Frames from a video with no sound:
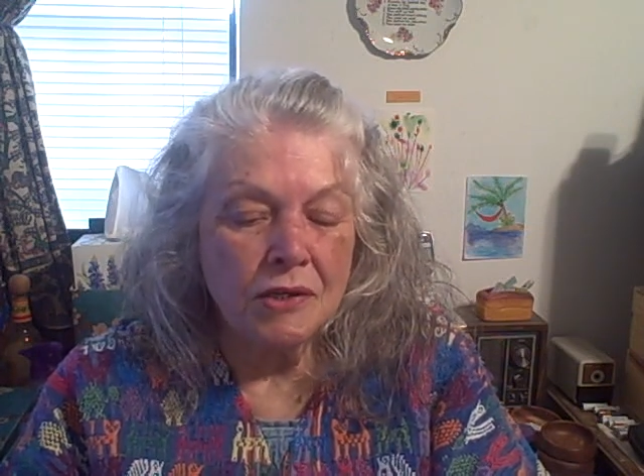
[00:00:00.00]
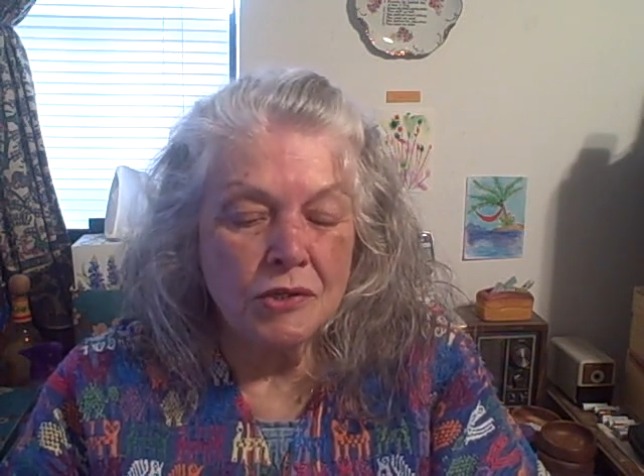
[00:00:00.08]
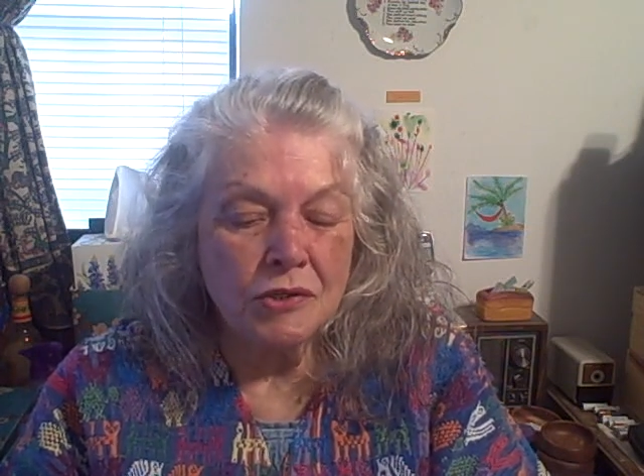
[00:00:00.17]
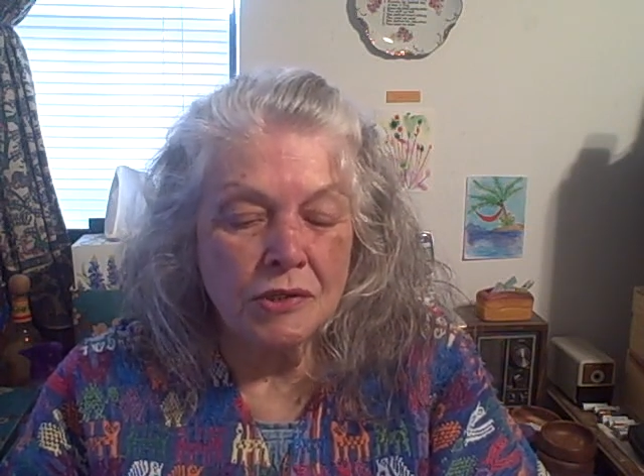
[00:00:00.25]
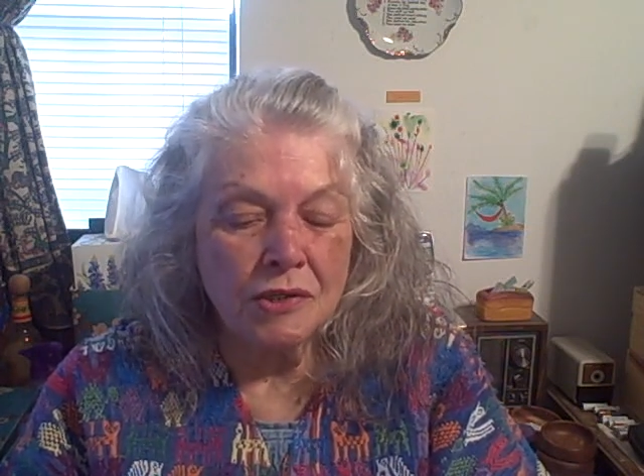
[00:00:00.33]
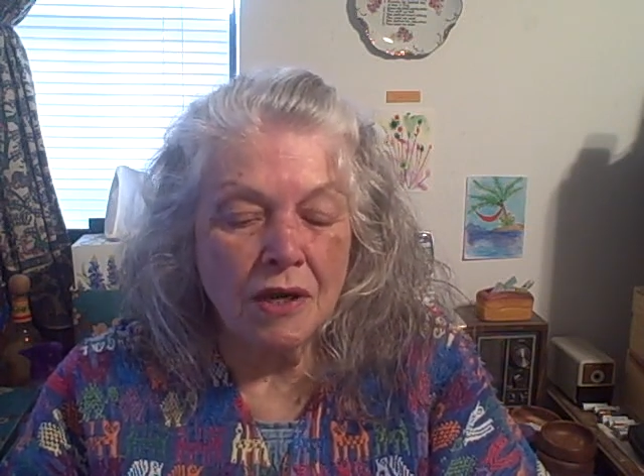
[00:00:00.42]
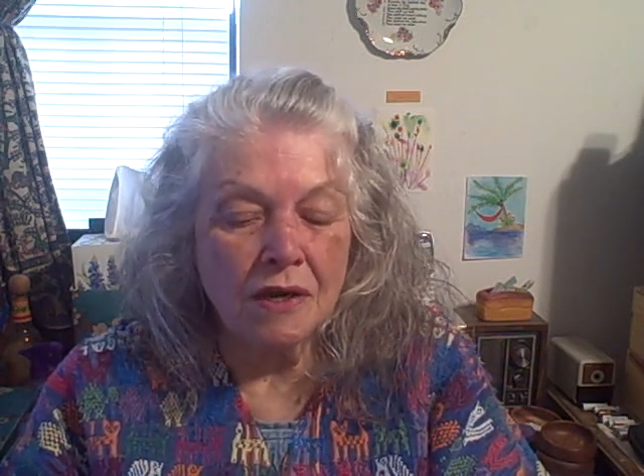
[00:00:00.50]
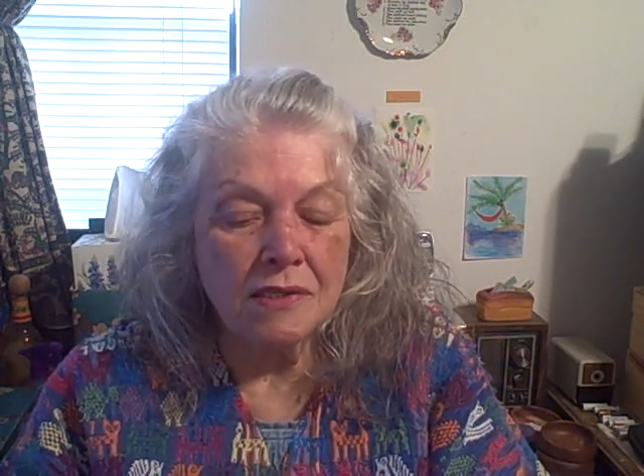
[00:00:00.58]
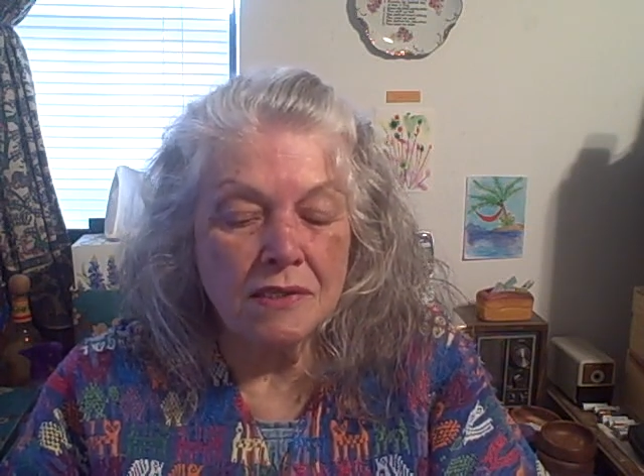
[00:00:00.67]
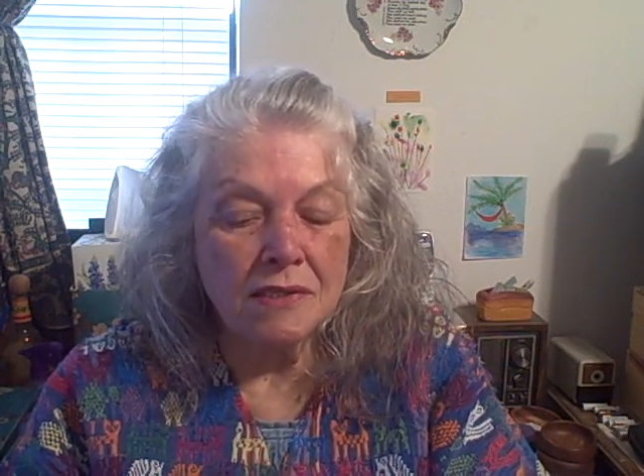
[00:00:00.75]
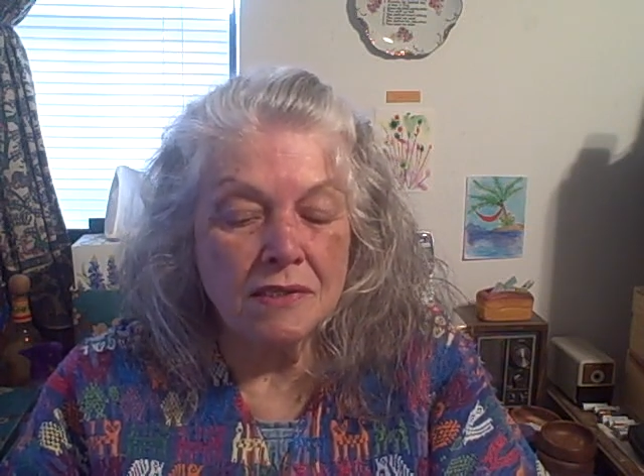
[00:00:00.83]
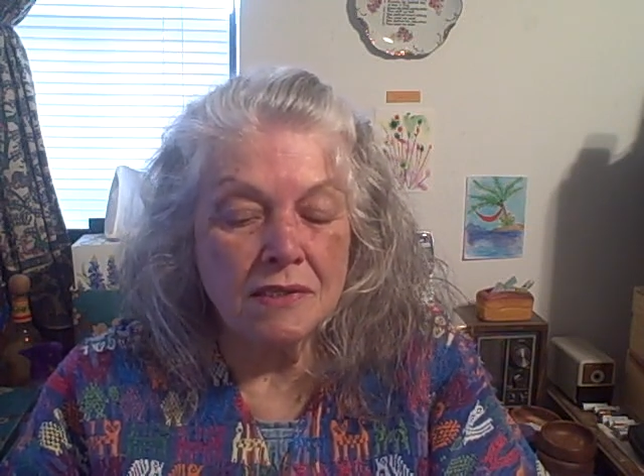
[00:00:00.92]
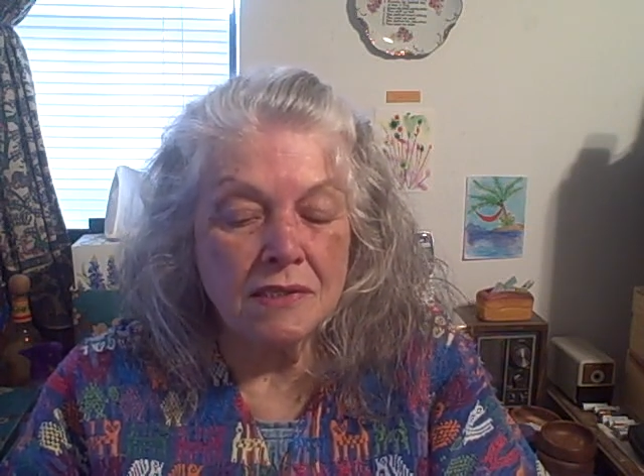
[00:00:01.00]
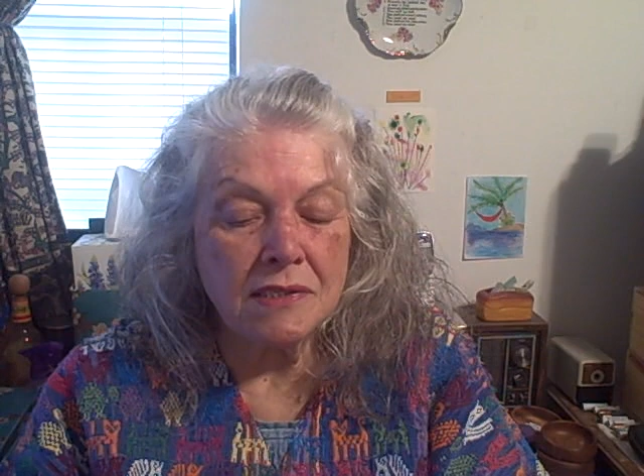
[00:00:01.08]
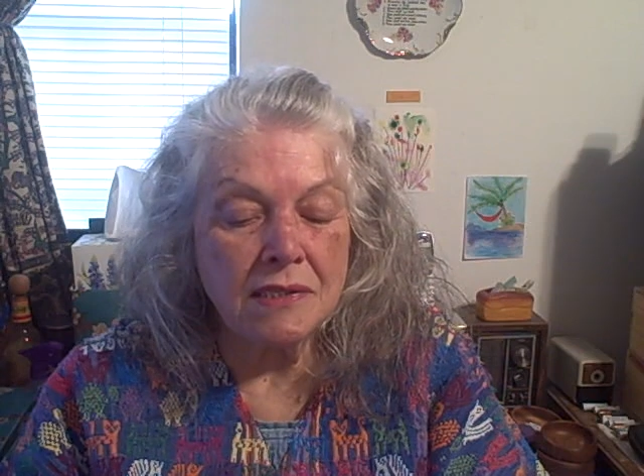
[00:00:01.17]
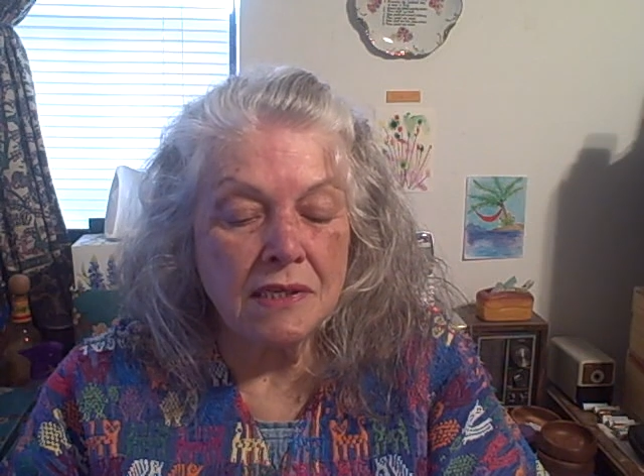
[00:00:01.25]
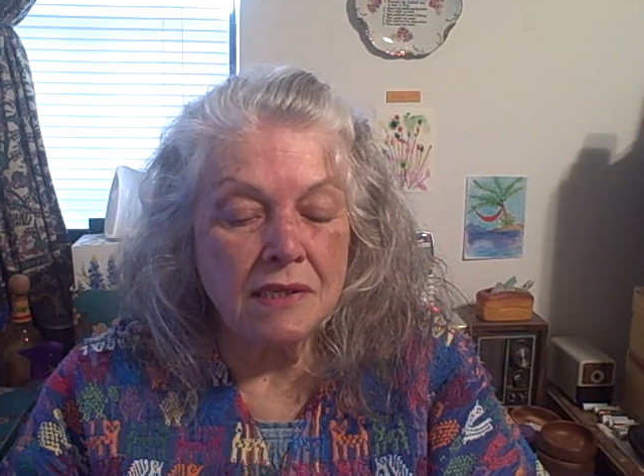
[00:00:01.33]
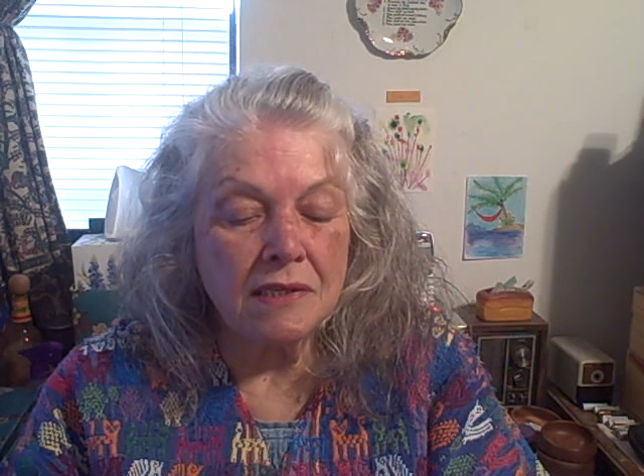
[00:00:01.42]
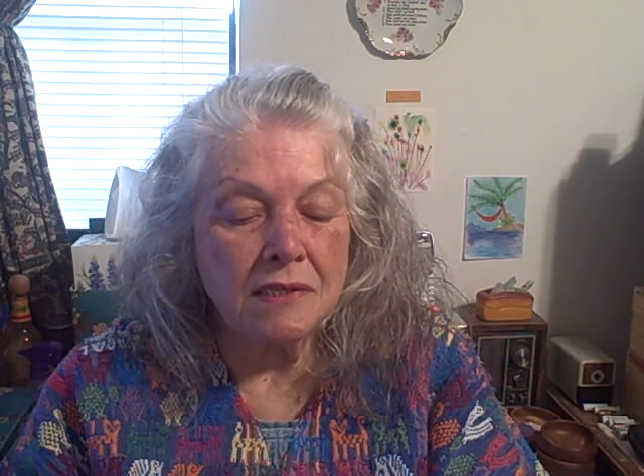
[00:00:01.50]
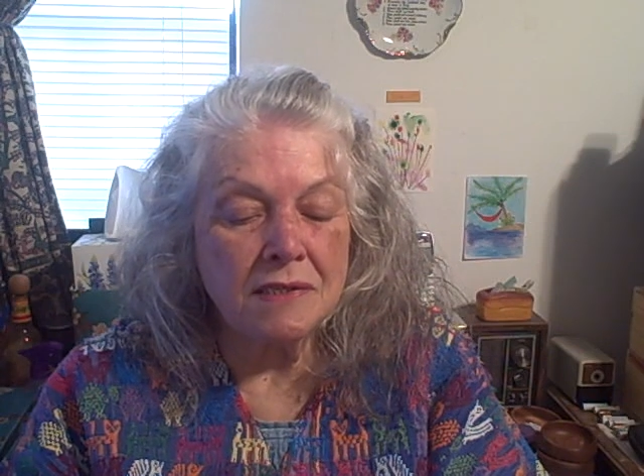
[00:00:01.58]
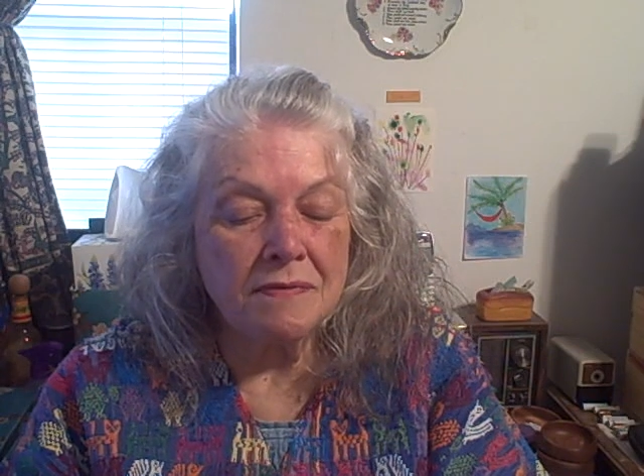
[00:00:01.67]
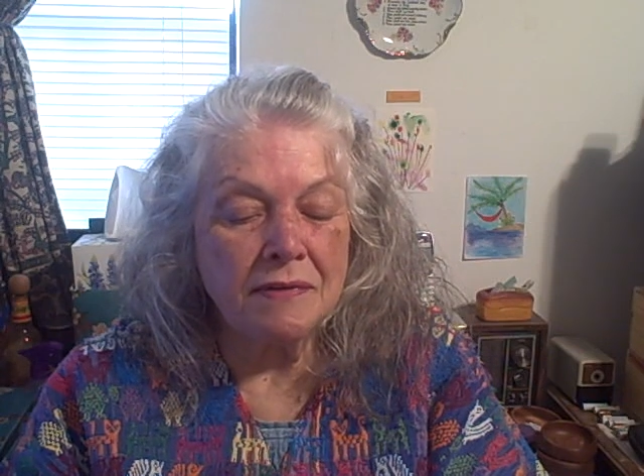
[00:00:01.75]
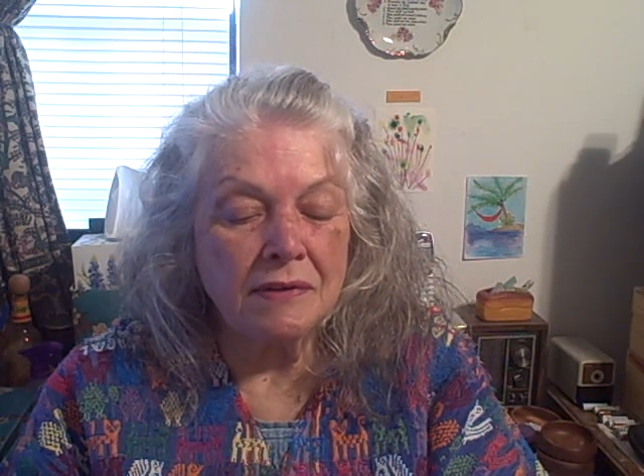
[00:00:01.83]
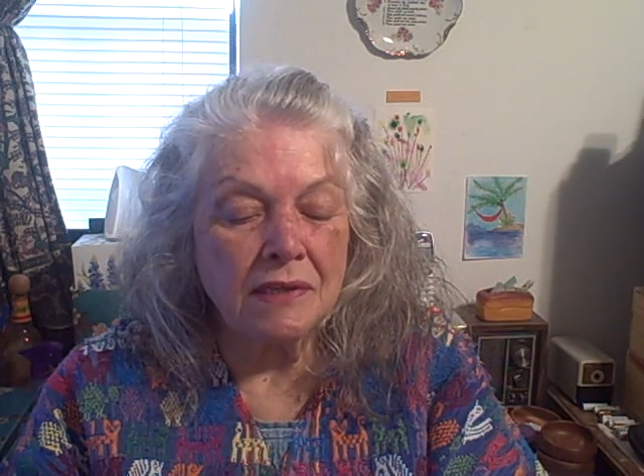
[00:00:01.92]
should cause us to seek
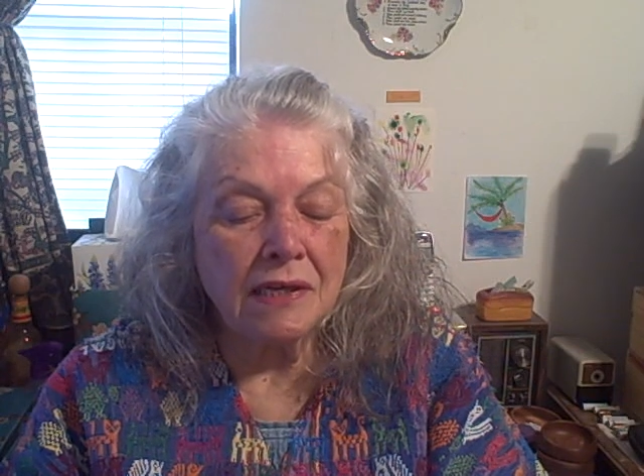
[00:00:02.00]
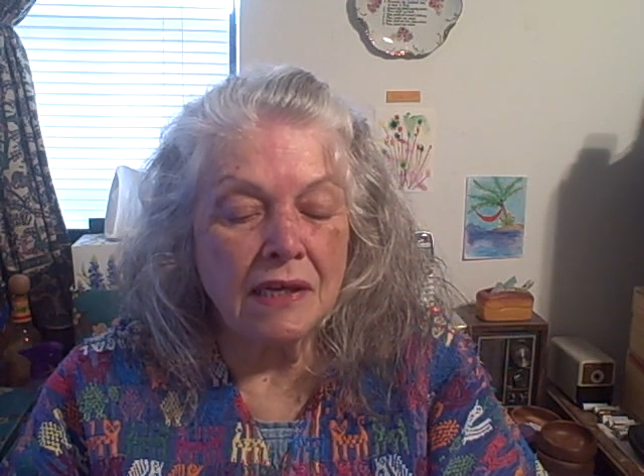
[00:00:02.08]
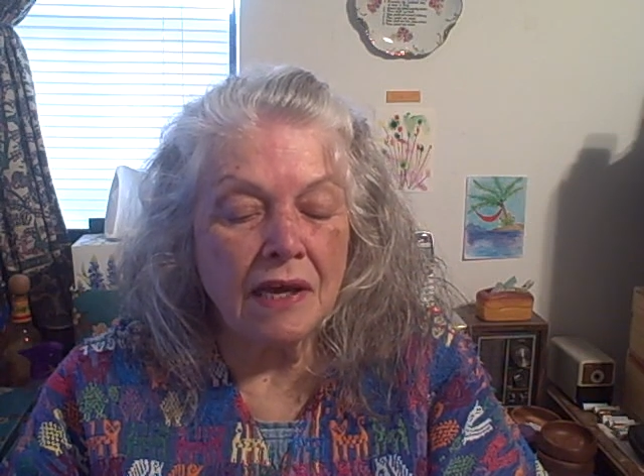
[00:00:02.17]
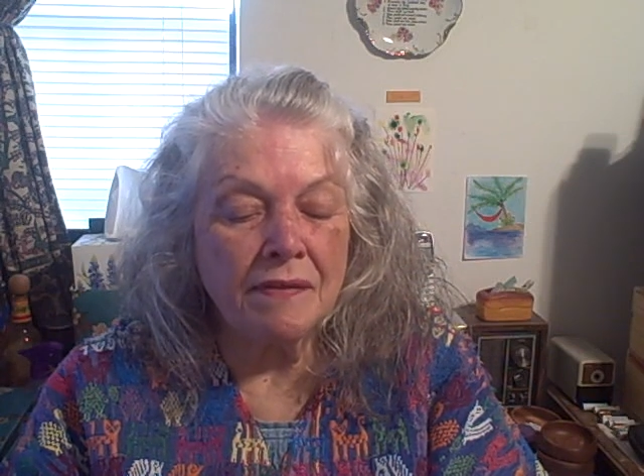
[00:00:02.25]
this filling